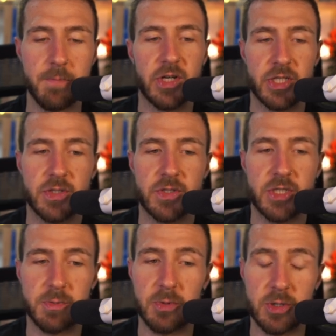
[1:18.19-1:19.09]
Version
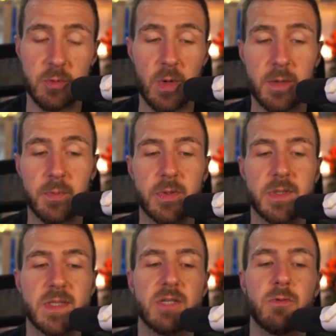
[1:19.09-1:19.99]

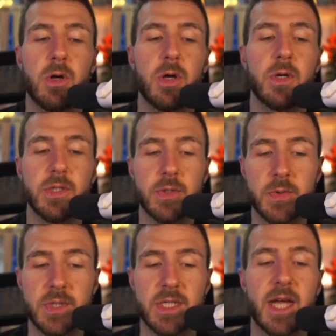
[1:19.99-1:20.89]
6.1.0
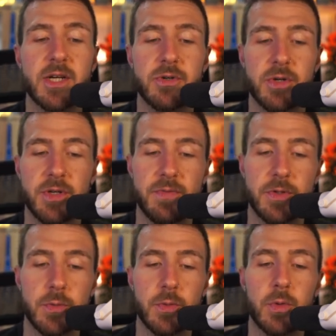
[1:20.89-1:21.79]
use Android
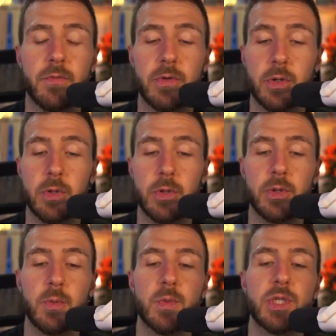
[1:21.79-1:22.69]
view overload,
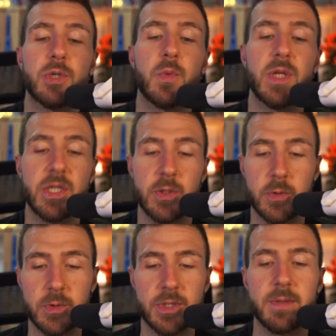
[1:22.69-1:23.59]
which
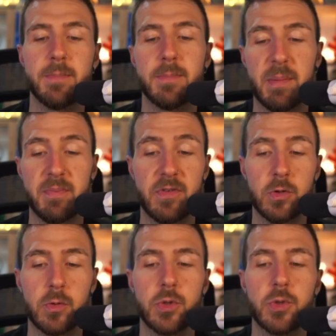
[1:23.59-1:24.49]
reuse map
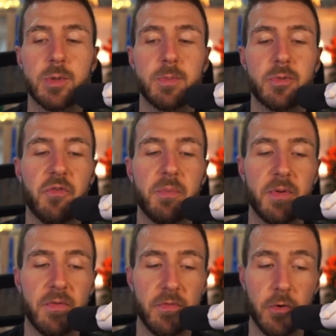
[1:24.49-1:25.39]
view to improve
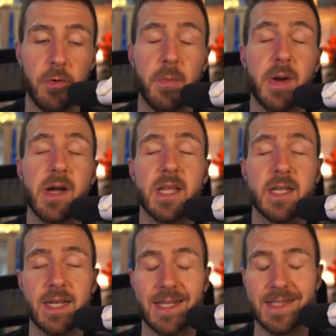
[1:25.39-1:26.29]
performance
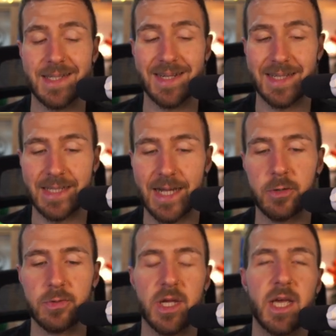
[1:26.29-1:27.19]
in lazy
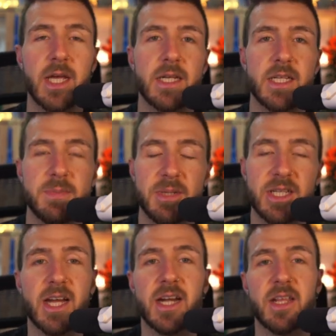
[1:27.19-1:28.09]
layout. This means
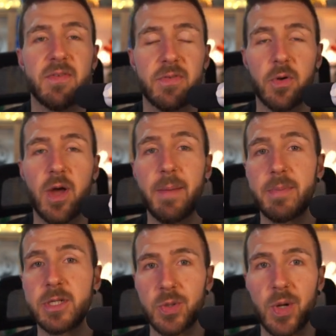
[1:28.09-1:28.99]
that if you
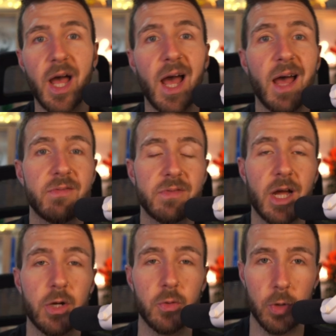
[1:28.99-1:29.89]
happen to have
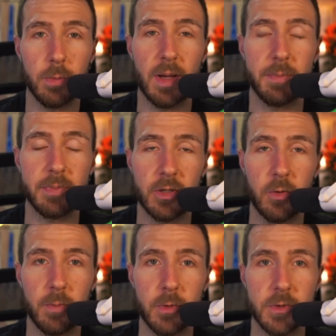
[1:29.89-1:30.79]
a Google Map
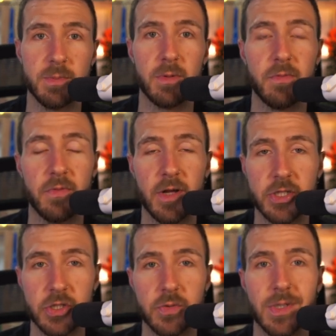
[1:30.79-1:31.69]
composable
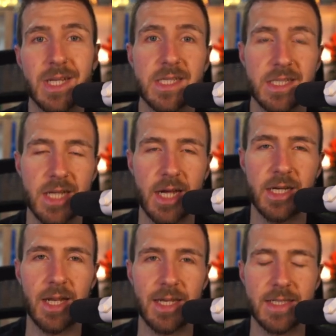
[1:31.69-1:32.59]
function inside
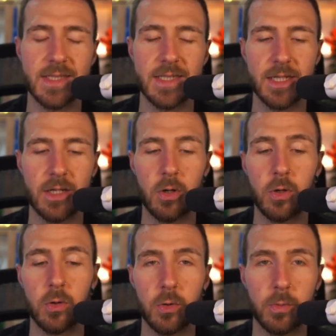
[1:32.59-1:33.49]
a lazy
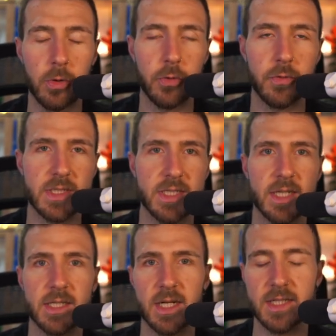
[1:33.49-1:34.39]
column or
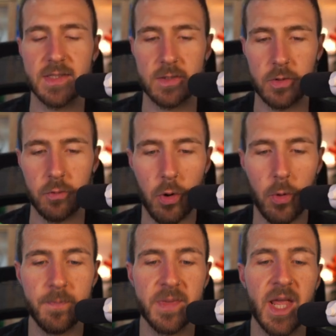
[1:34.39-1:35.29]
inside a lazy
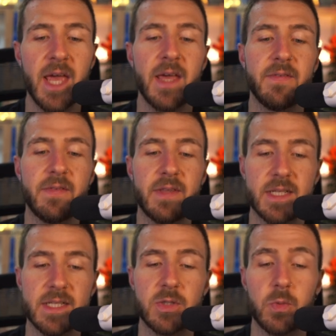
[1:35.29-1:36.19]
row,
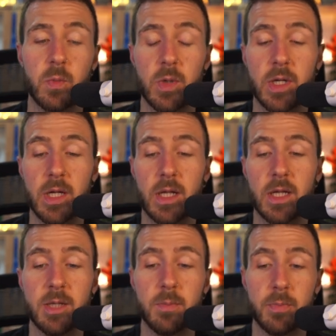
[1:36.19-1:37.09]
this will
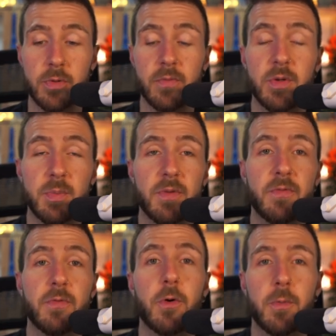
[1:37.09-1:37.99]
improve the
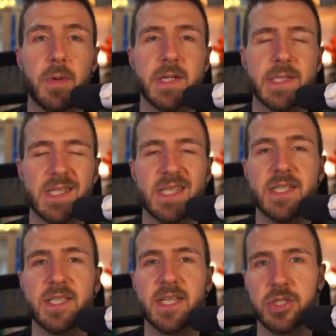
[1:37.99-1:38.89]
performance
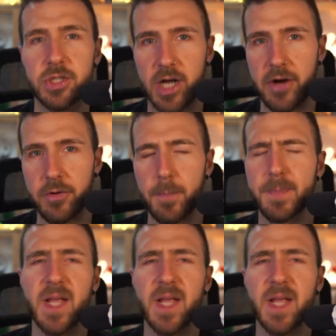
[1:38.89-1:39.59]
in that scenario.